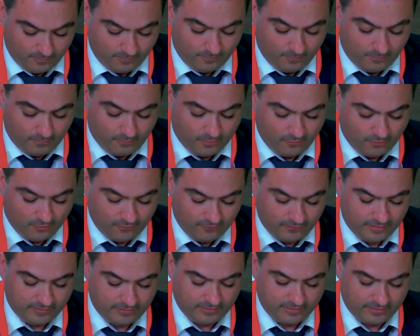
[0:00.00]

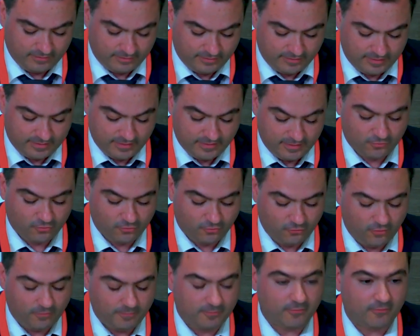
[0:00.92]
moreover, the
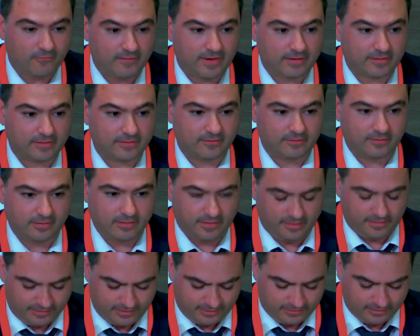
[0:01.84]
scope of Article
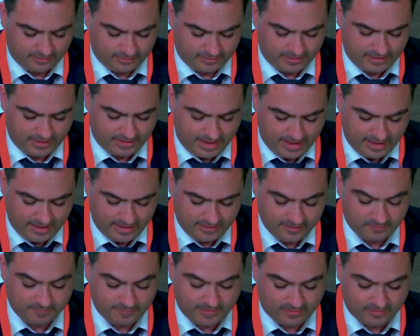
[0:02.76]
33A
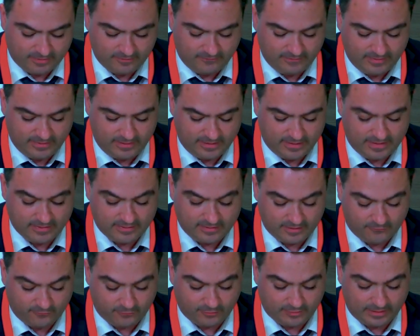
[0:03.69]
is specific and
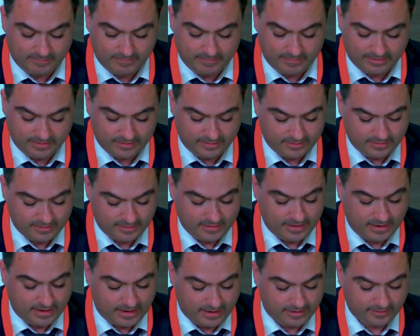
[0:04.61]
therefore limited.
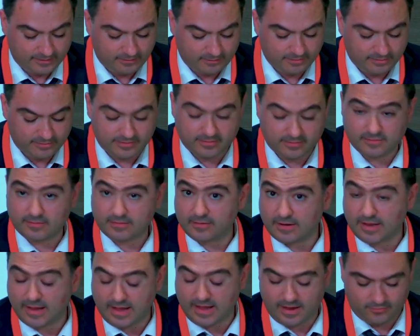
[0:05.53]
Article
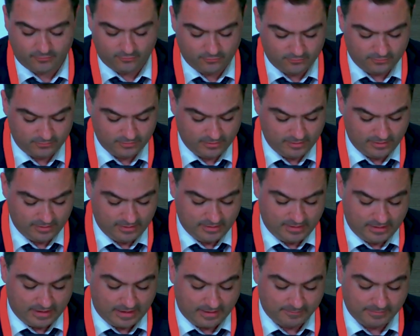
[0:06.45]
33A2
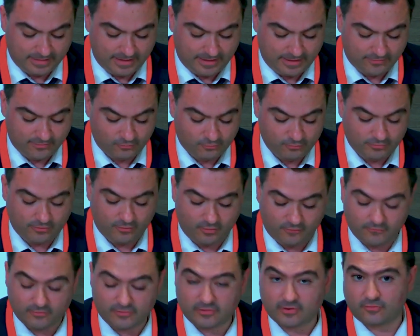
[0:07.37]
applies to the
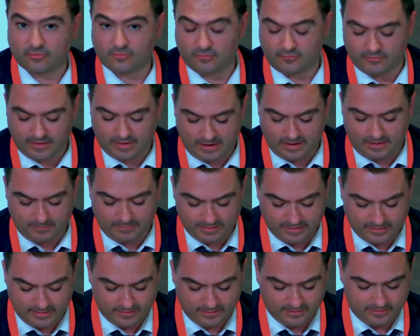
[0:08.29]
officers of the
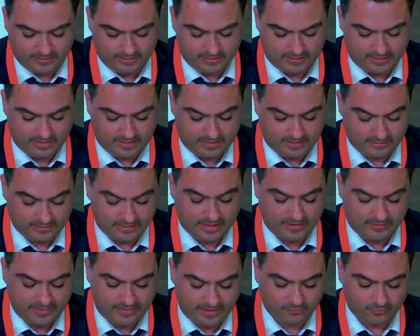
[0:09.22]
company, the
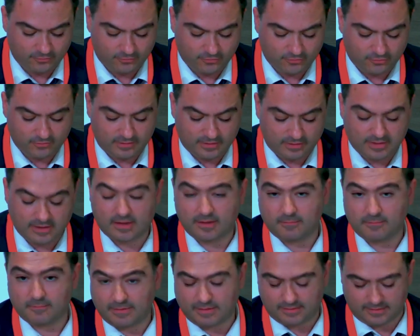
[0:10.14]
directors,
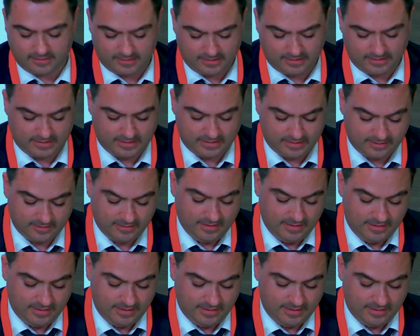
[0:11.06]
but the